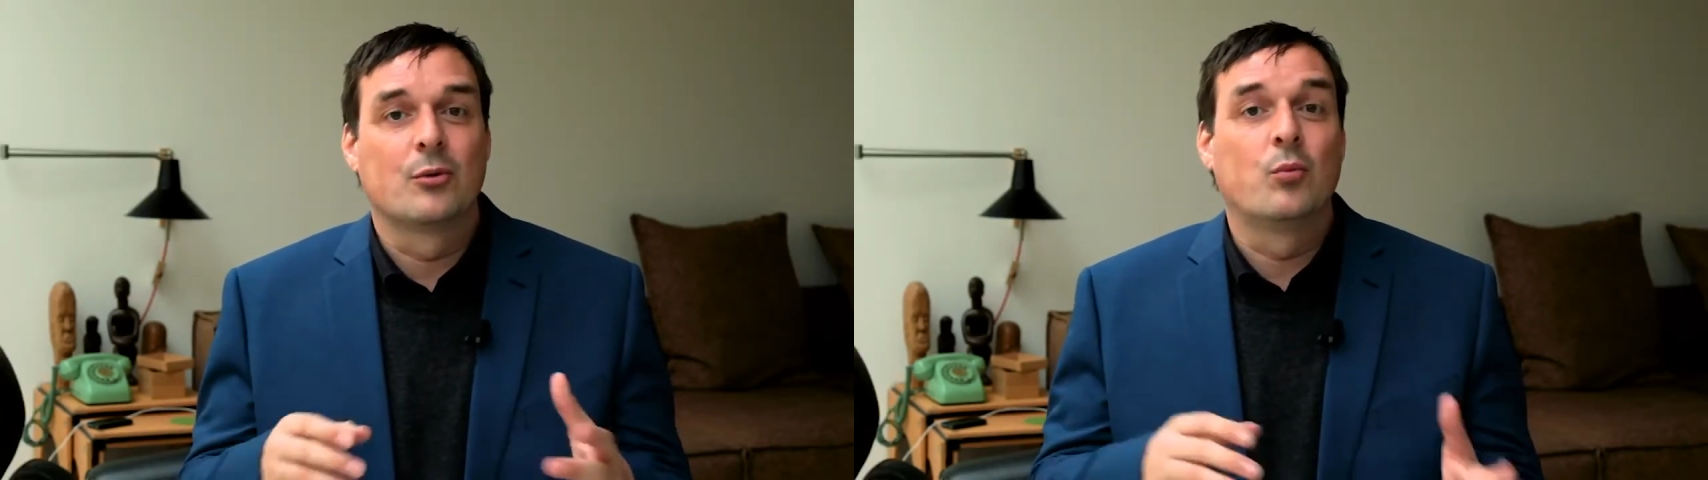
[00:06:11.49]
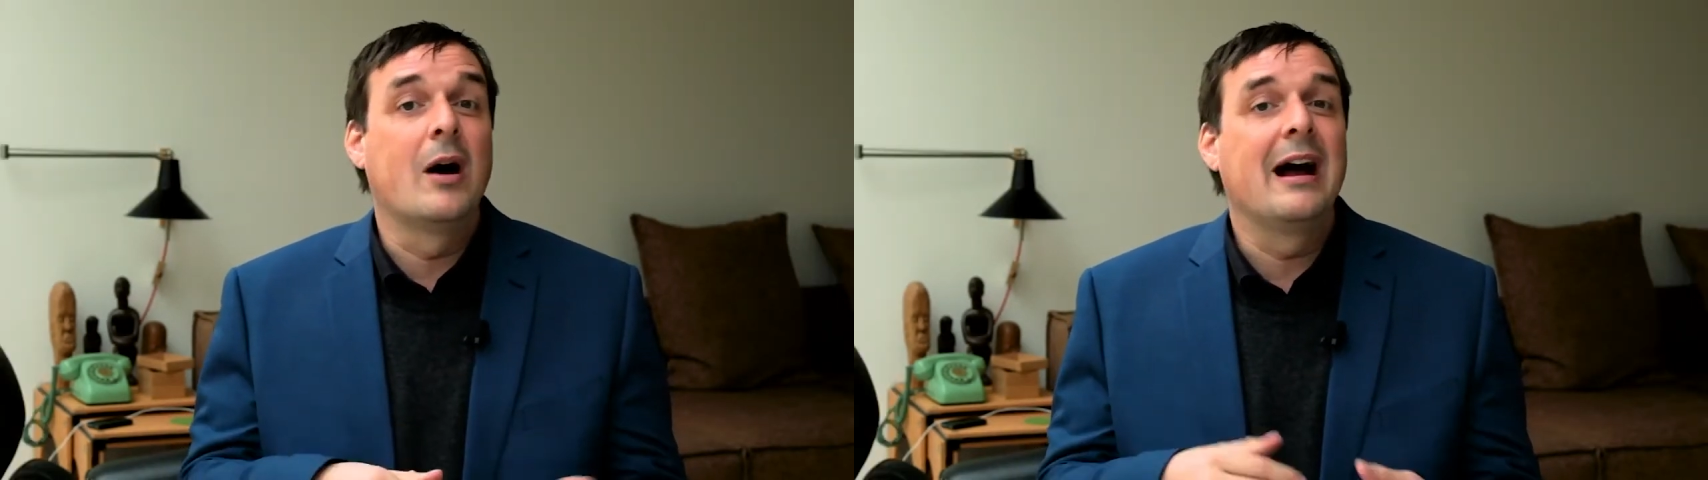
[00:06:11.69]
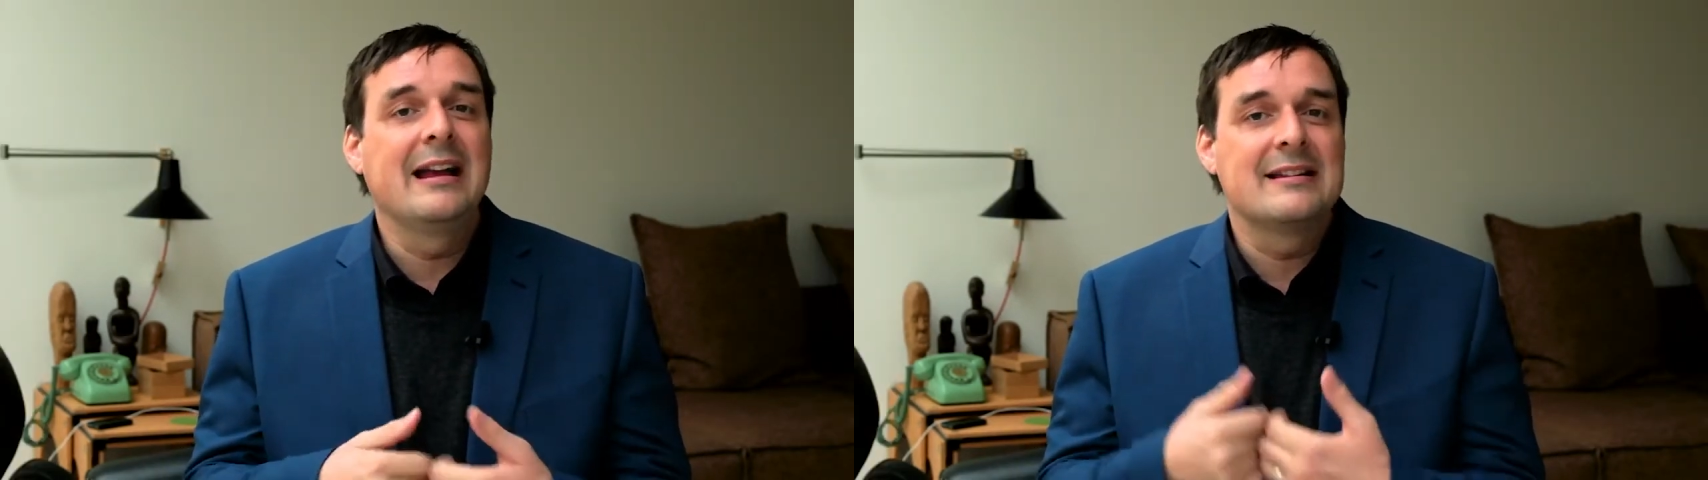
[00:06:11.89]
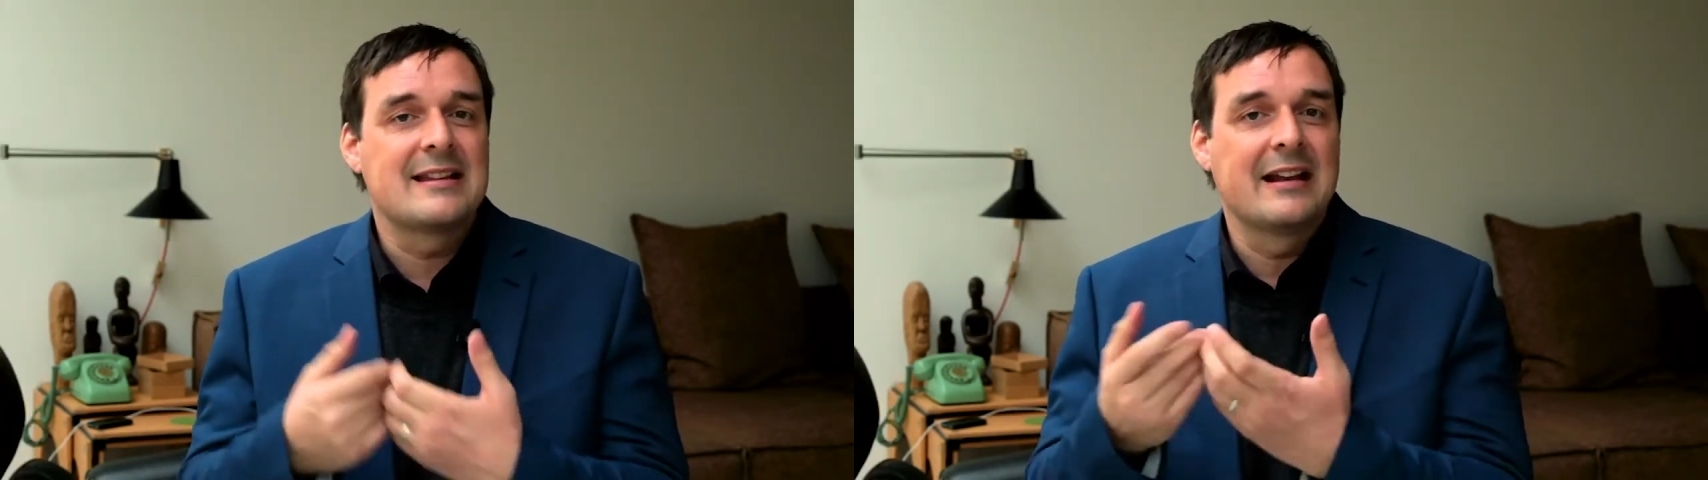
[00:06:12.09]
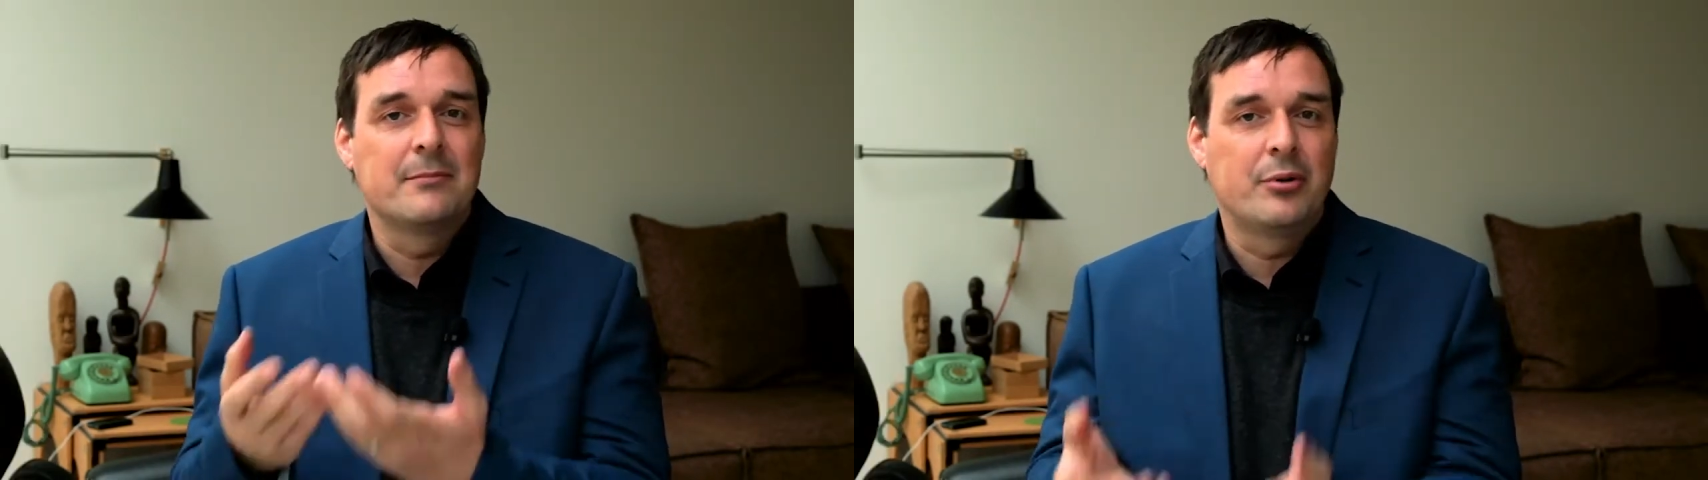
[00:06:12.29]
why is
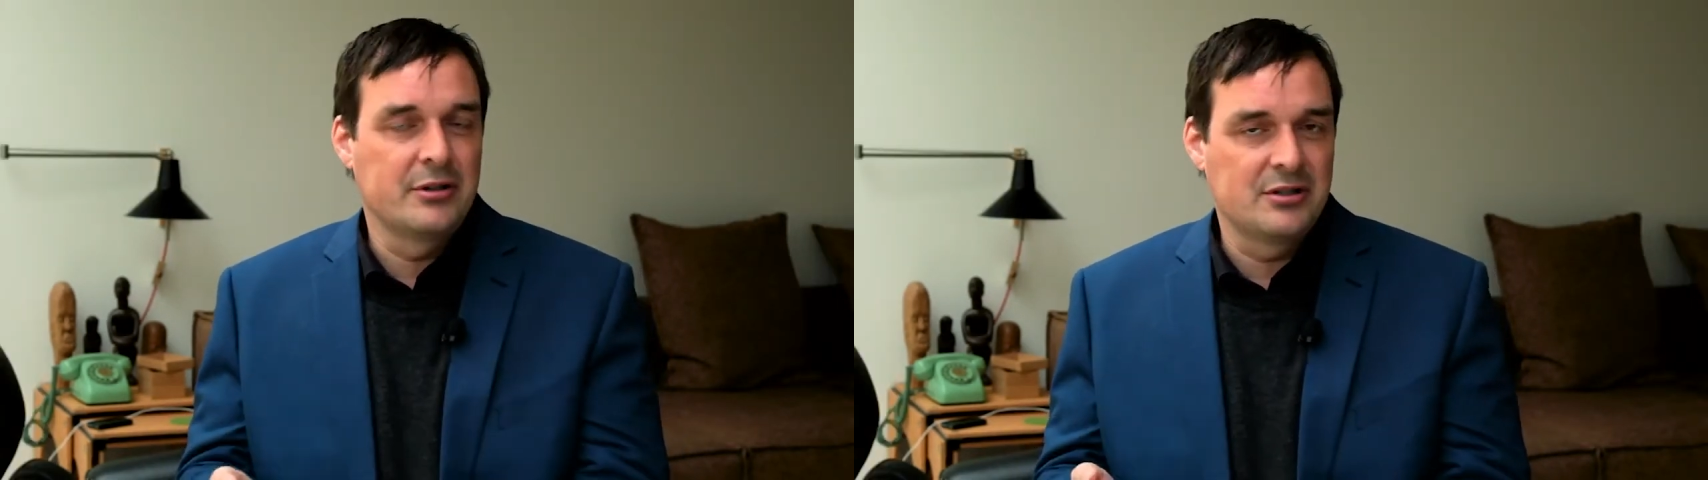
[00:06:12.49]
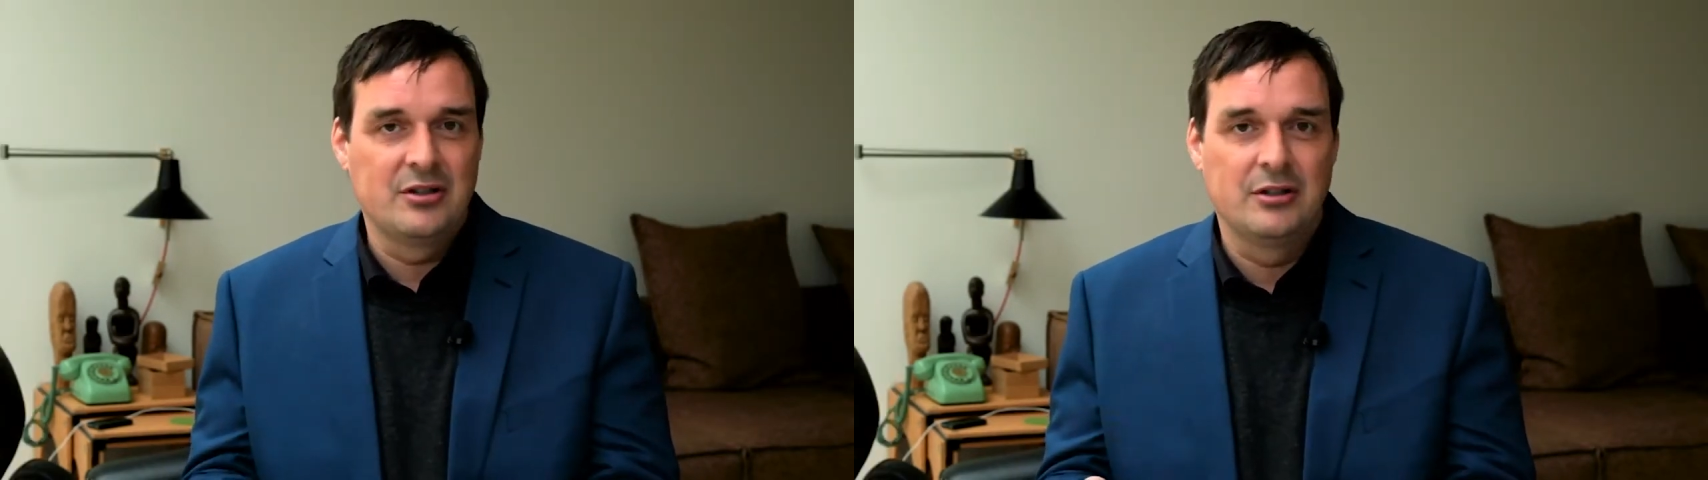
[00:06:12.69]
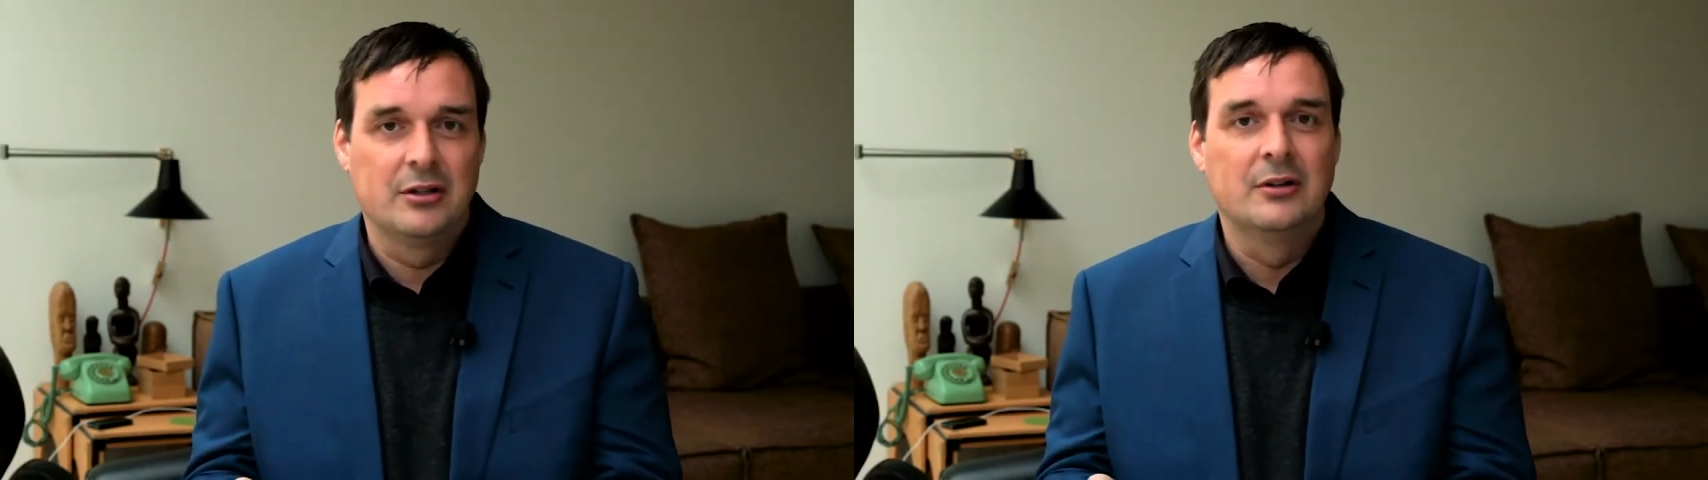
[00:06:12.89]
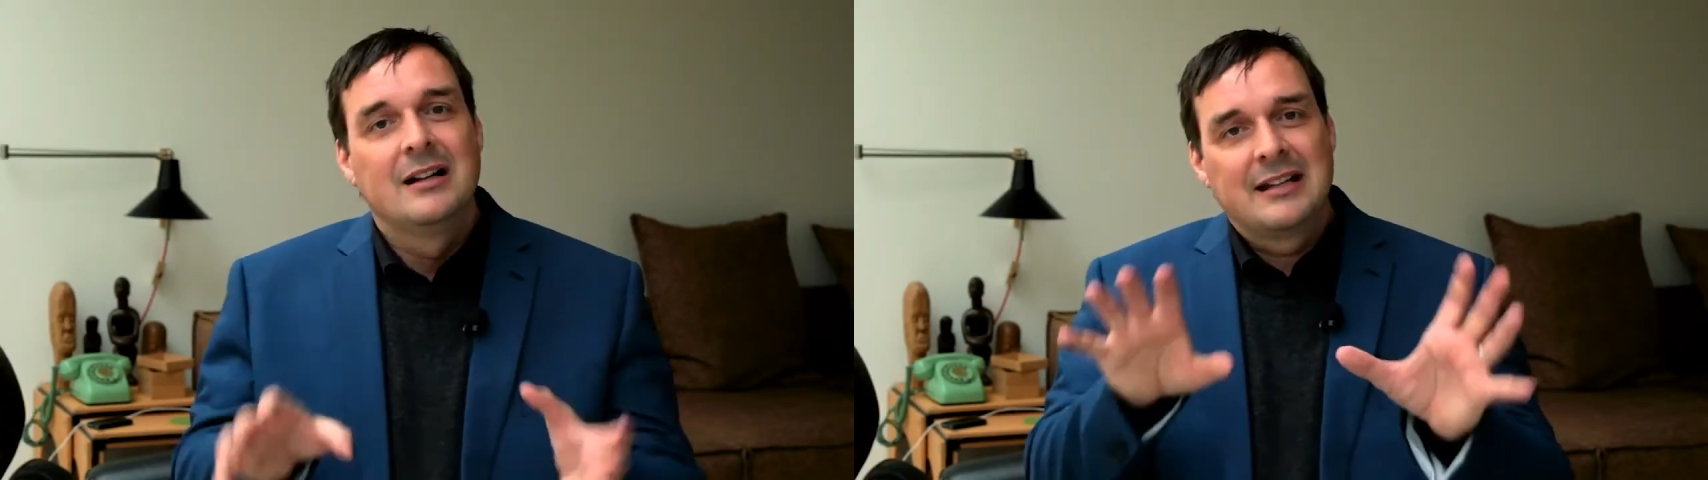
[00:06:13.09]
that important to you